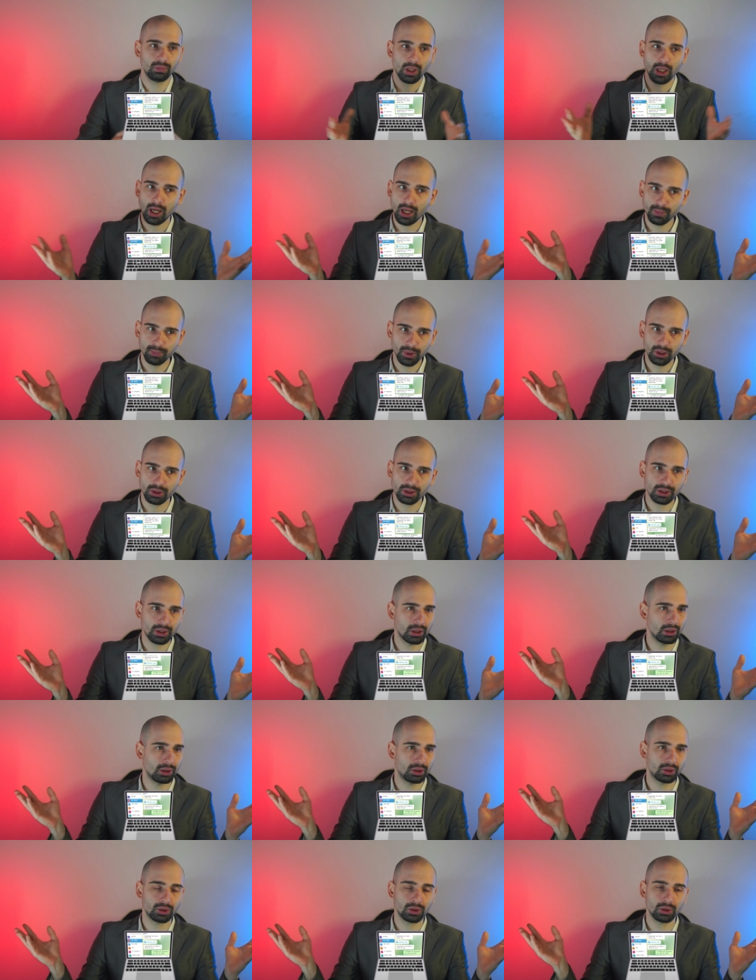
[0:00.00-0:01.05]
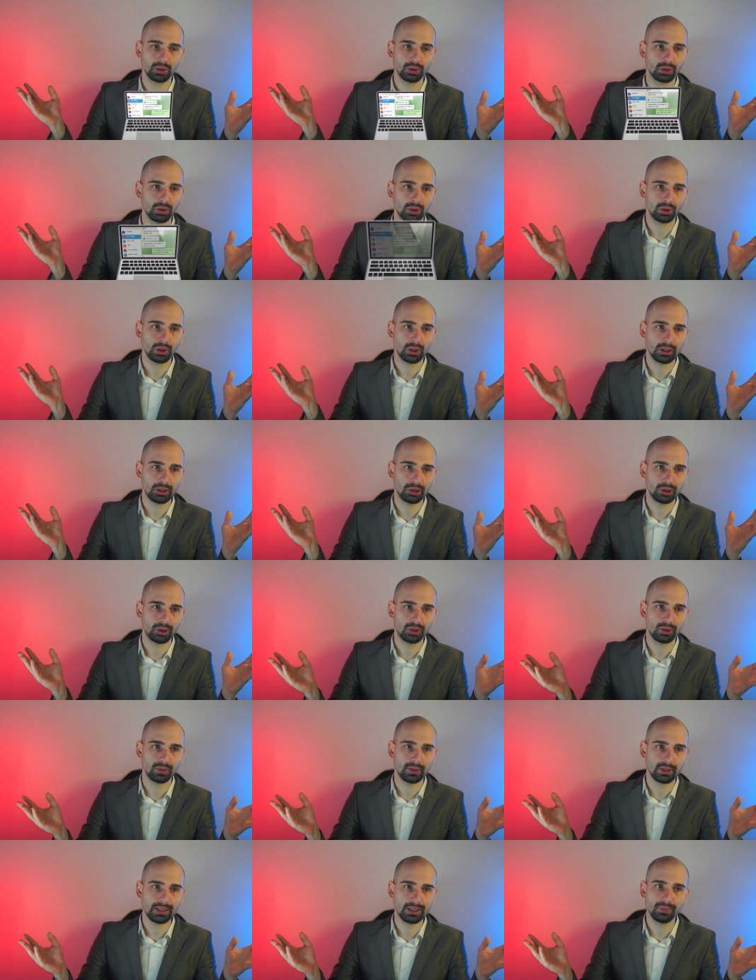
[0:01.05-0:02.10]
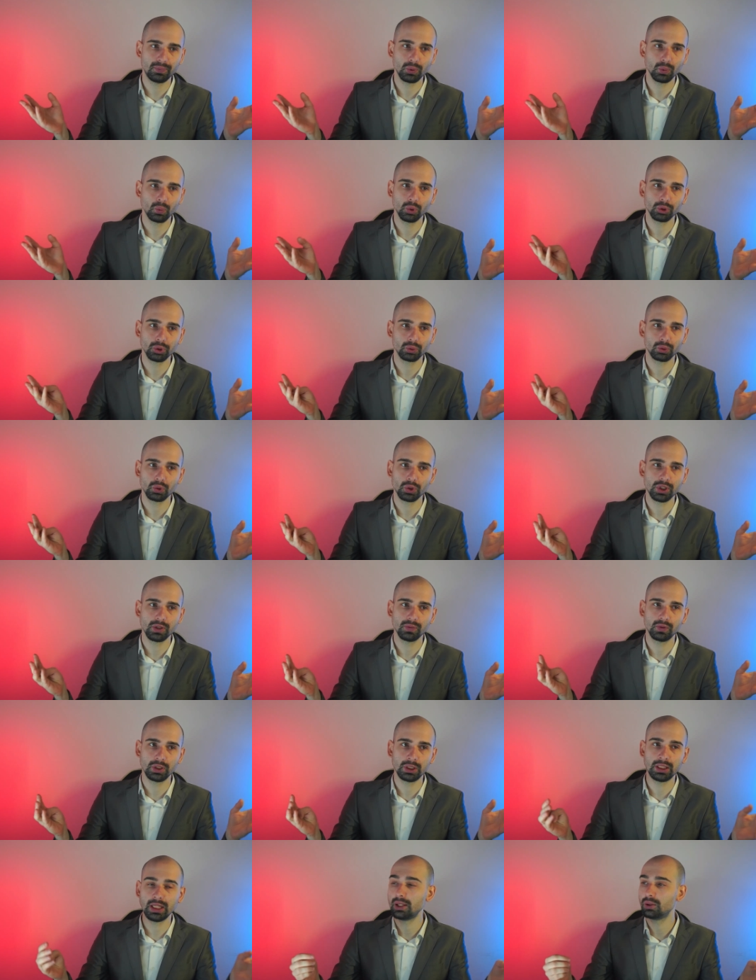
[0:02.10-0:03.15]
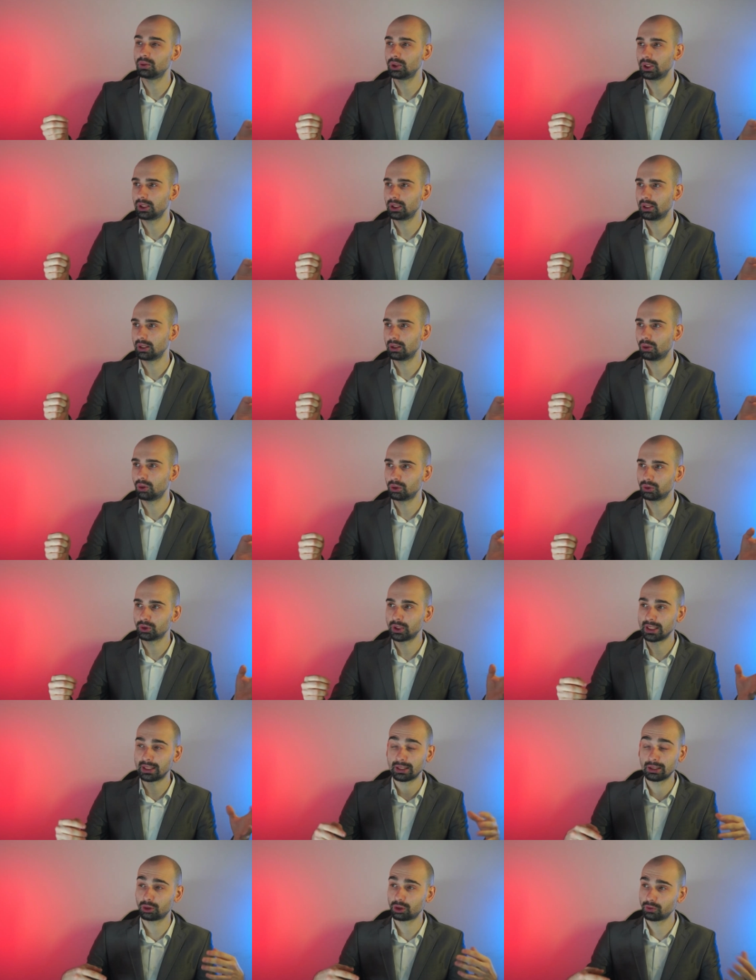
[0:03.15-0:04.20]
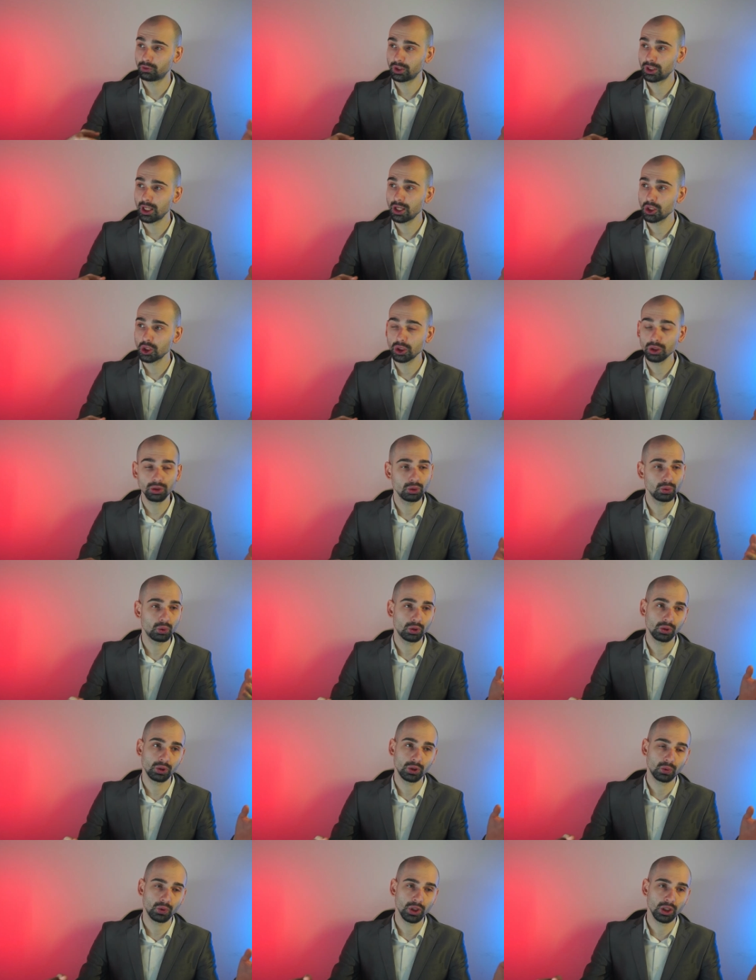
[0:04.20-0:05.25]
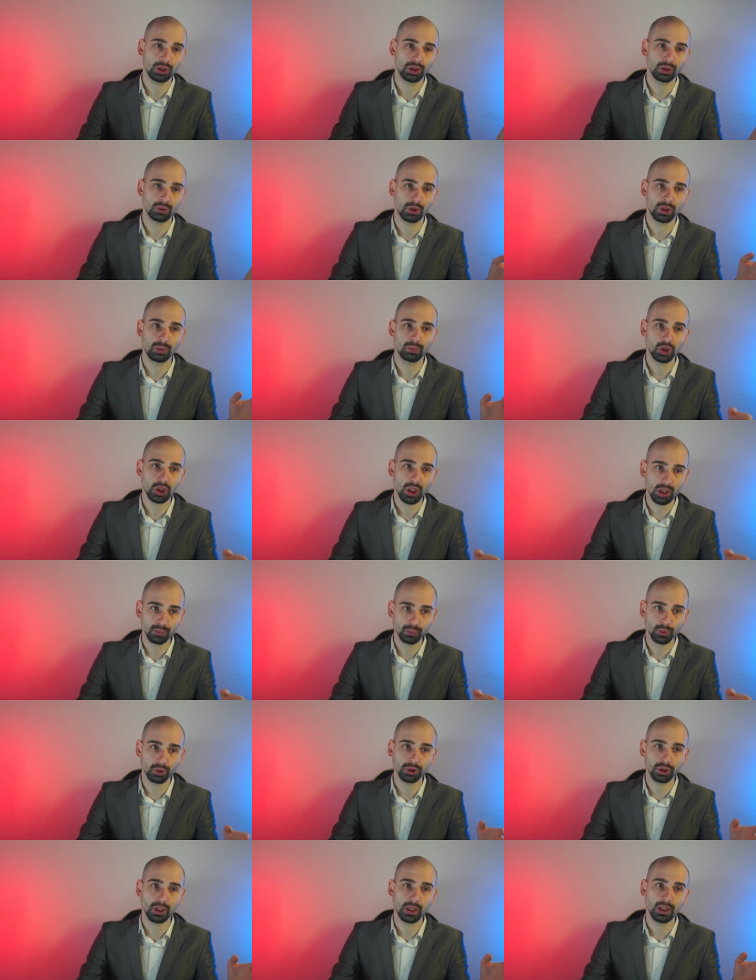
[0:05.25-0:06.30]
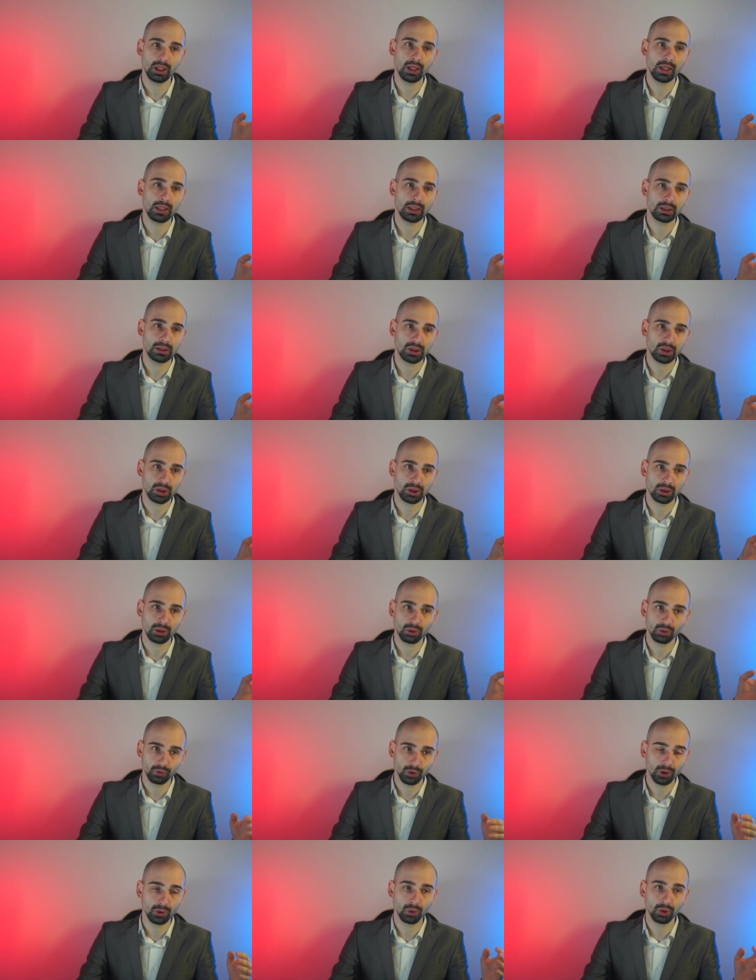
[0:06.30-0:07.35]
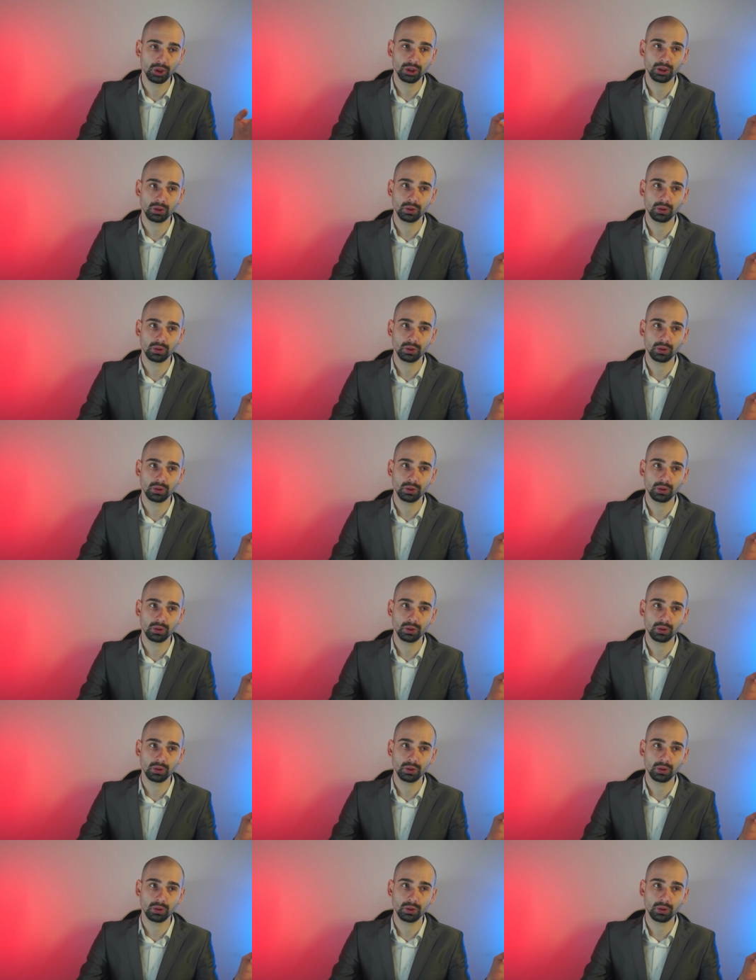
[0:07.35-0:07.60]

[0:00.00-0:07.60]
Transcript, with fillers: I mean that uh, if you want to receive it daily like a notification, you can create a Telegram chatbot and uh, configure it